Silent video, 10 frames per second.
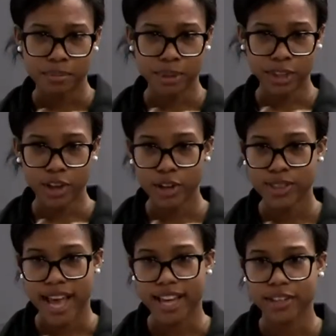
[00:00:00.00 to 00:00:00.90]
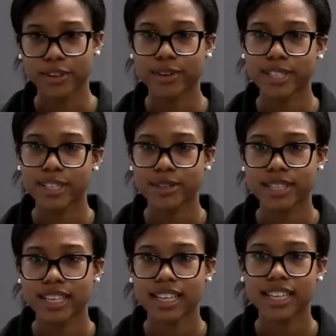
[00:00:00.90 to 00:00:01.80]
Below that, you're going to
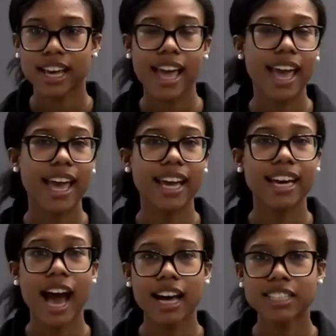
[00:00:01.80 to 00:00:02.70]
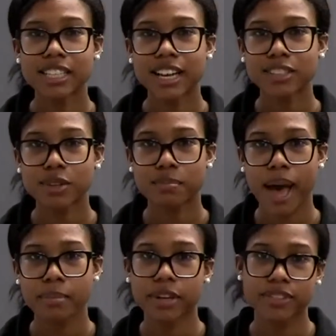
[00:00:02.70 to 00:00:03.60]
see a continental
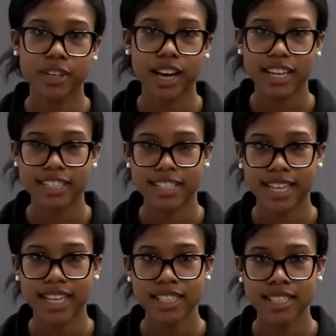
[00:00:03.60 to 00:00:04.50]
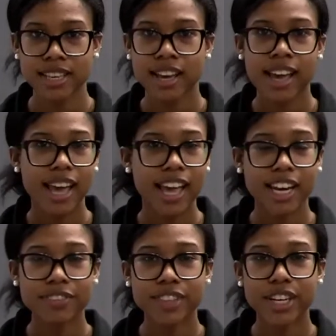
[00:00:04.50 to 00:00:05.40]
map of the United States,
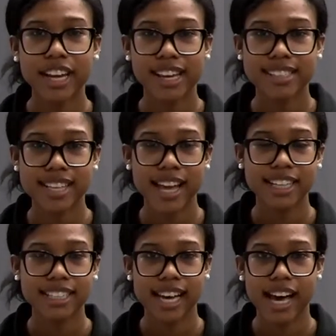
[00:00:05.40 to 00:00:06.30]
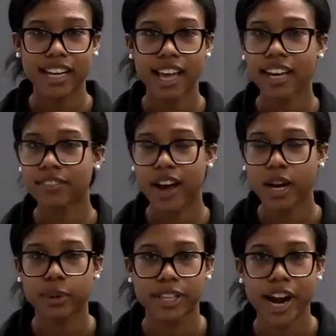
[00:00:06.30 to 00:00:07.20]
and if there is any data, any
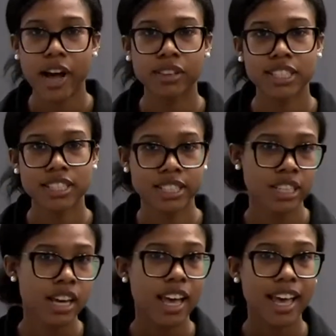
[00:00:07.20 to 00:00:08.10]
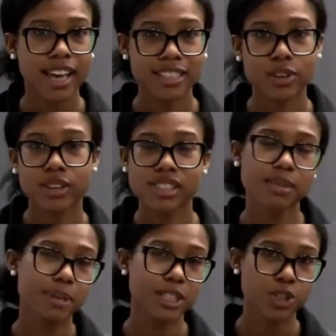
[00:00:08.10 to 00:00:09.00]
fire weather outlooks, it's going
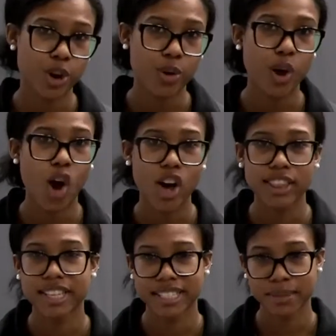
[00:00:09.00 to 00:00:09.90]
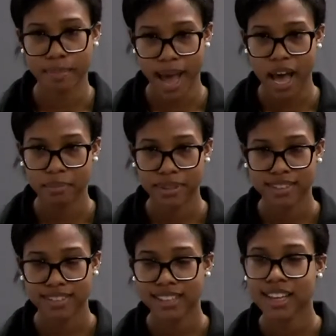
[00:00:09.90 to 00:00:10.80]
to be shown on this map.
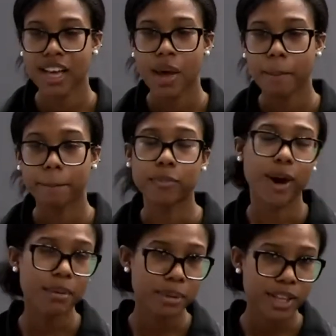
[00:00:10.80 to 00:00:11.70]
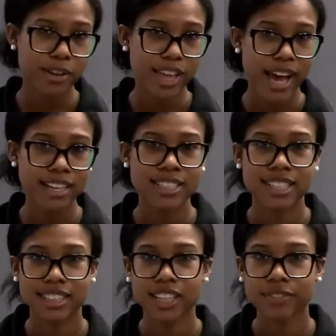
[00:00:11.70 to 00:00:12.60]
Right below that is
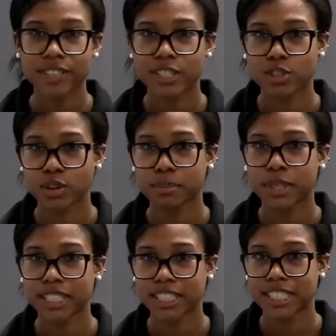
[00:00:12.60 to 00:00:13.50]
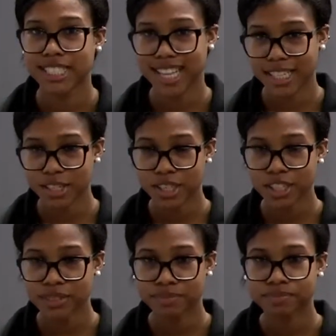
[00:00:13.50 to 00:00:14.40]
a link for the Storm Prediction Center